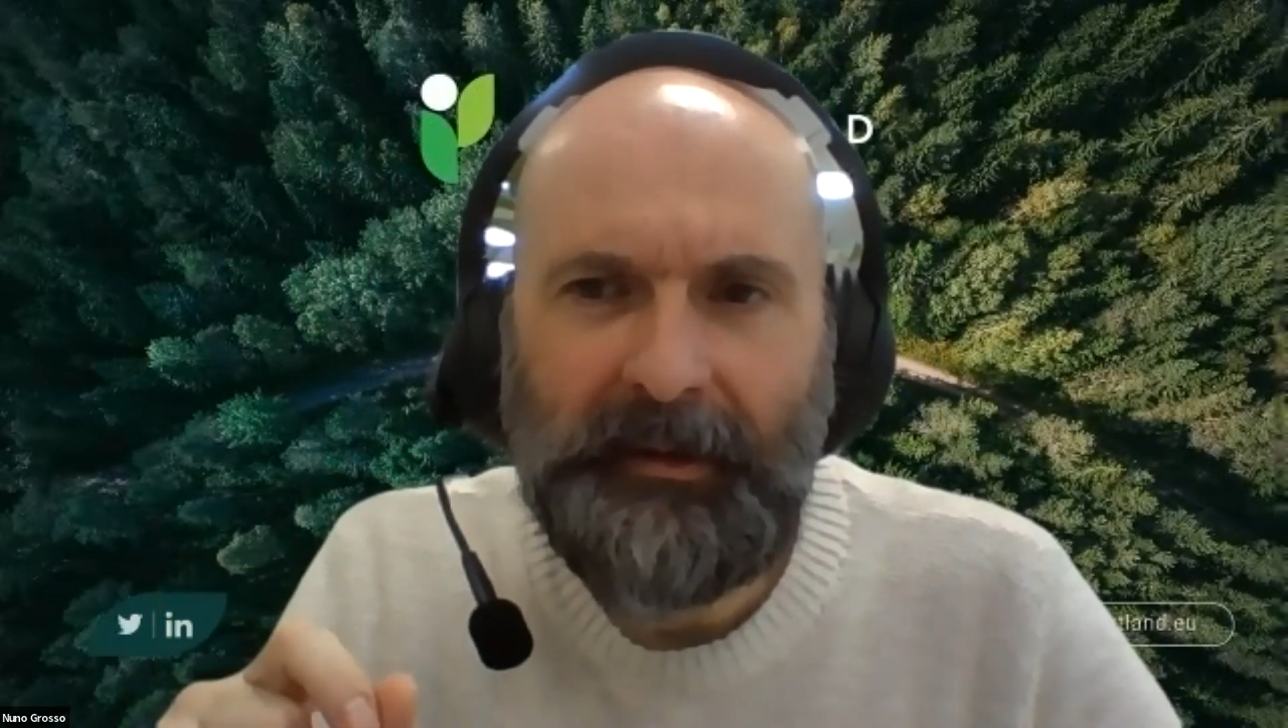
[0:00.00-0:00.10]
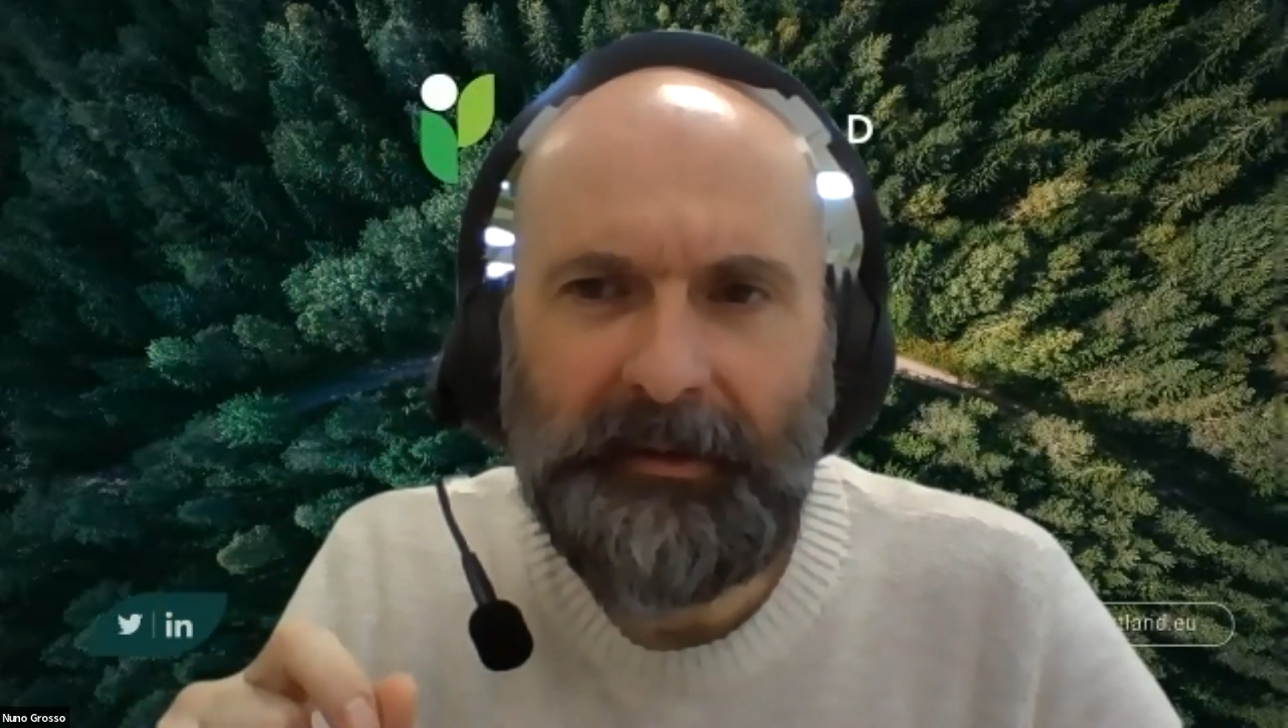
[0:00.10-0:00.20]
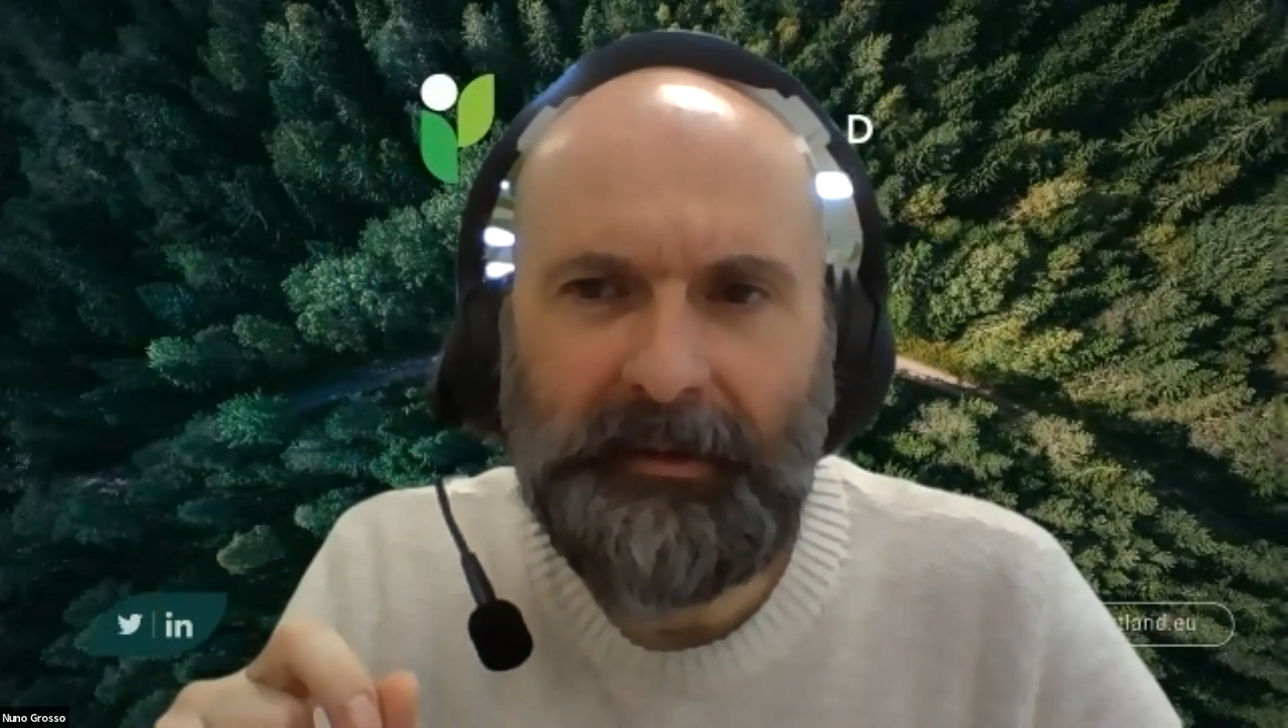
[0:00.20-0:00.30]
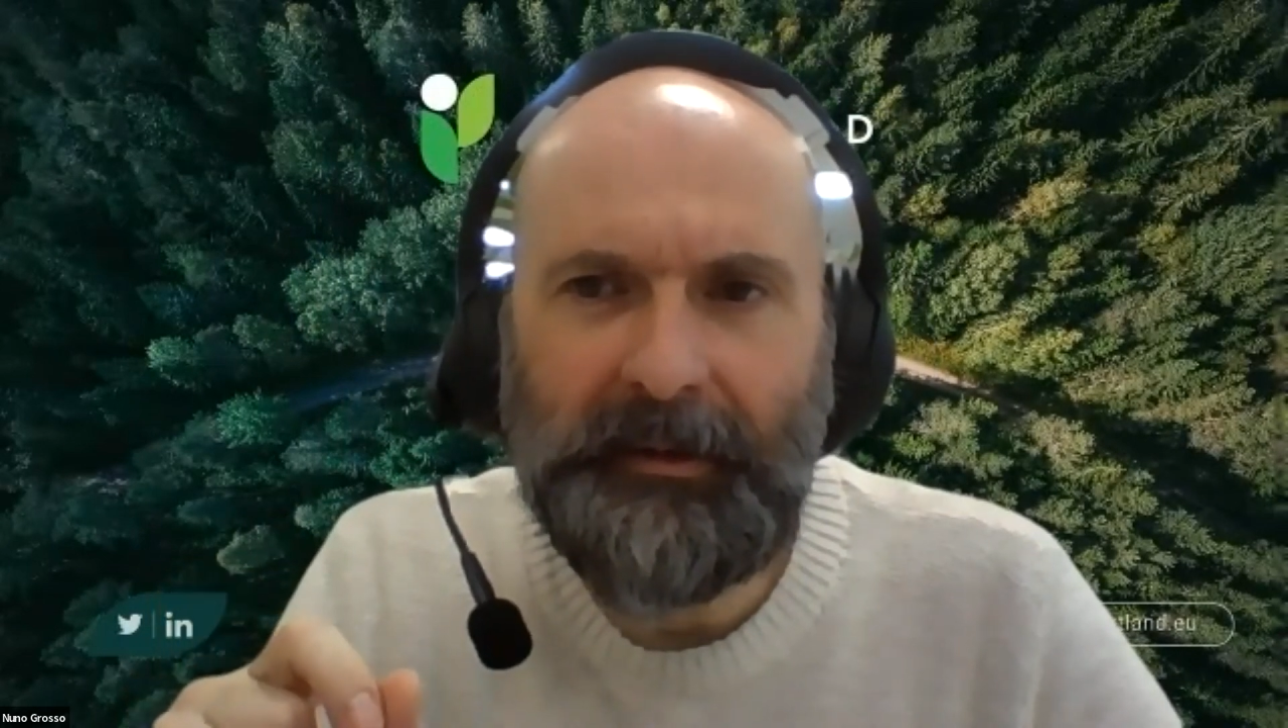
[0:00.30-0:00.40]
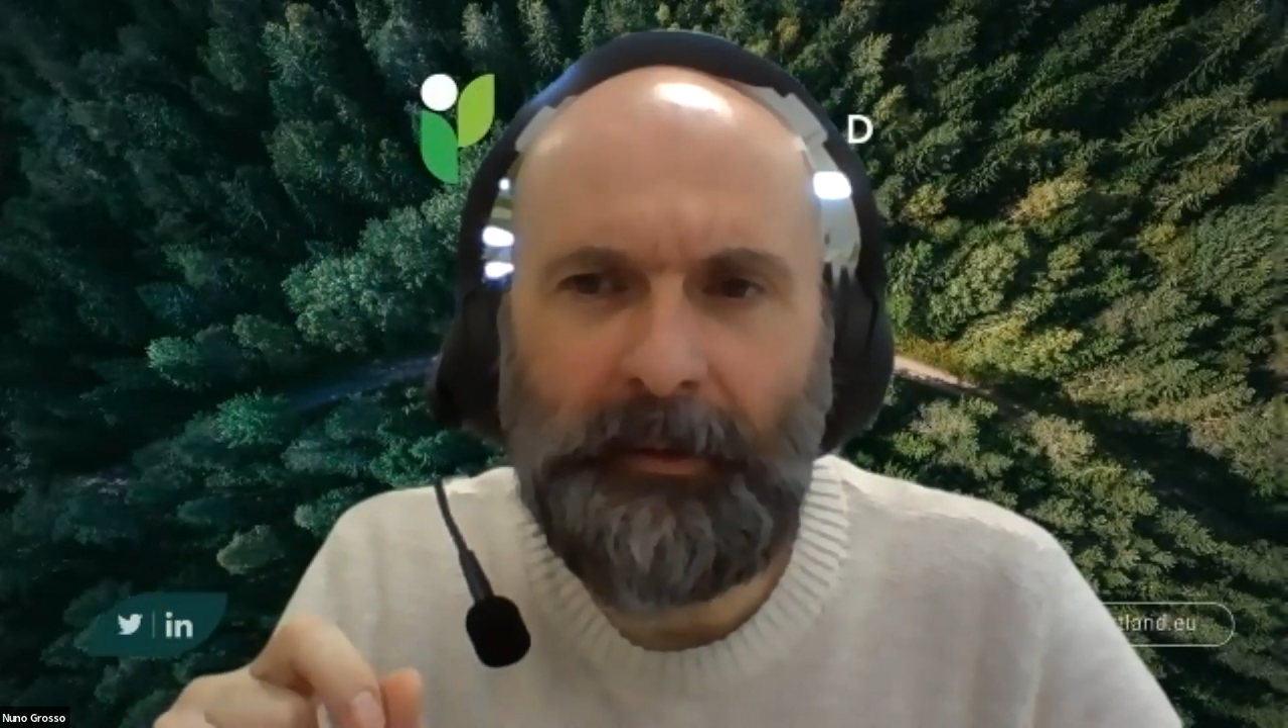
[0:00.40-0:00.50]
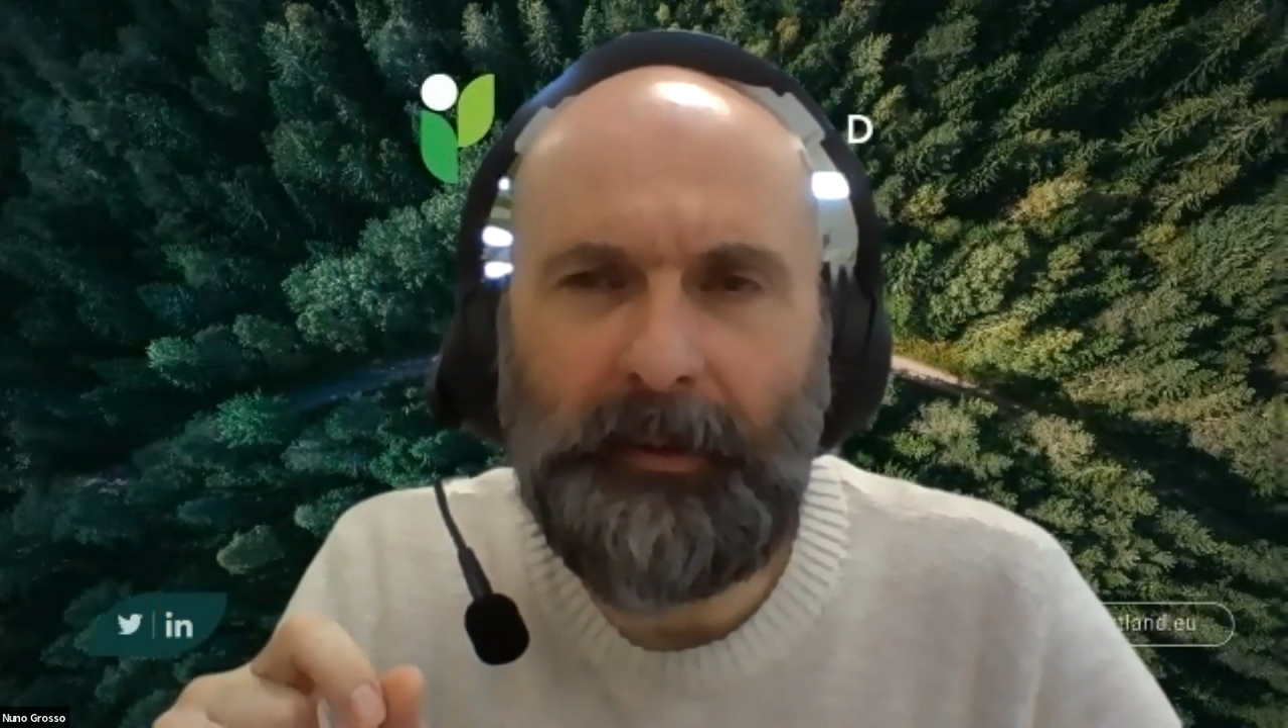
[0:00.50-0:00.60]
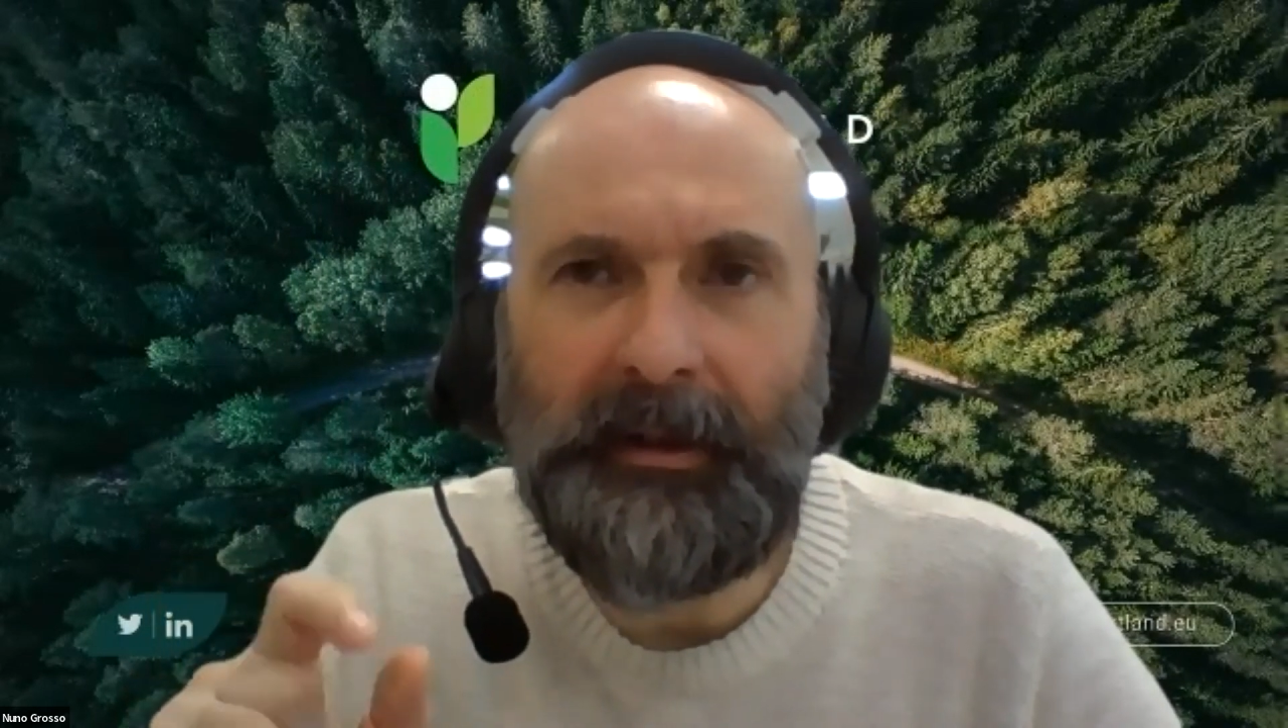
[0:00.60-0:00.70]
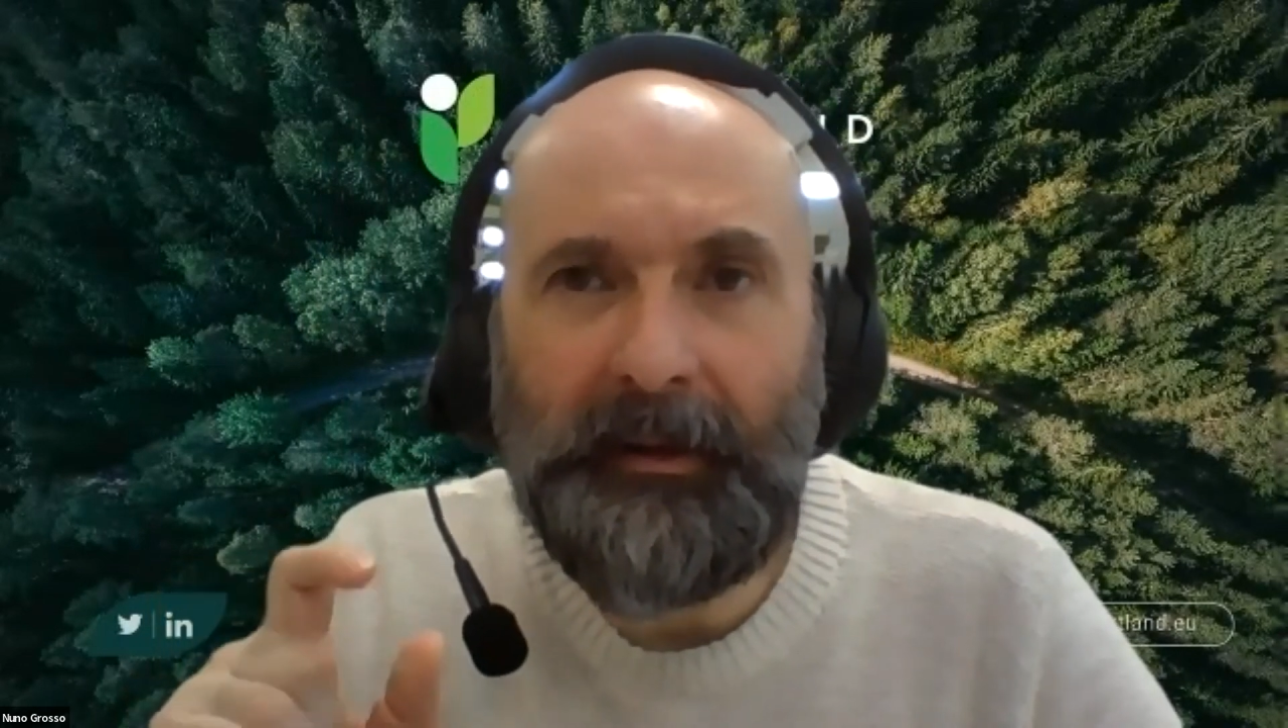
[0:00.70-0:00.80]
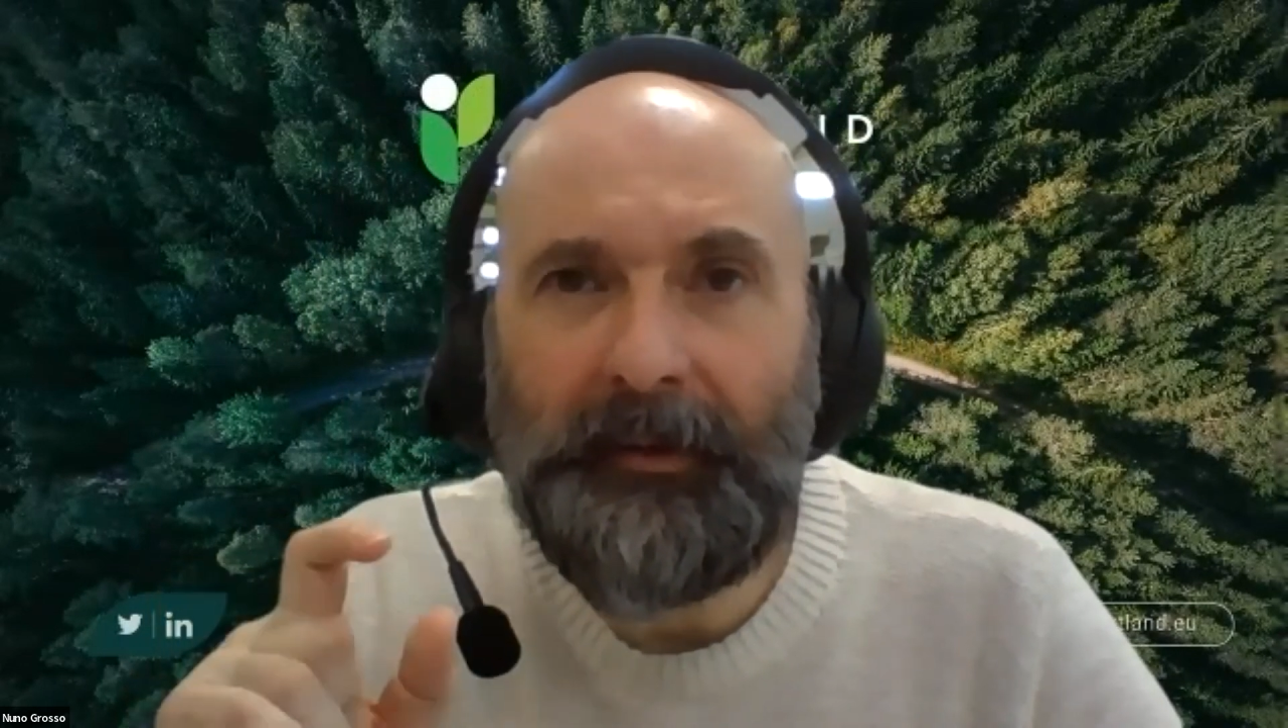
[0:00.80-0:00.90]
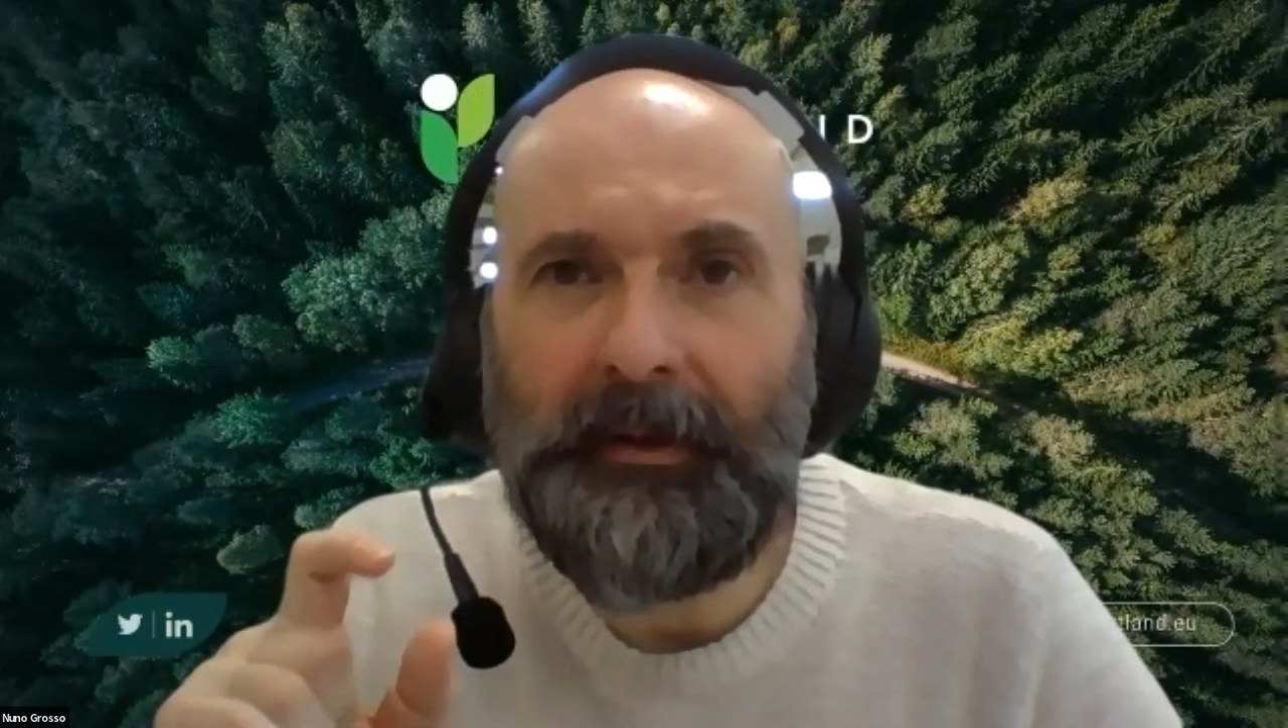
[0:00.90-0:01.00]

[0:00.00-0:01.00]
So yeah.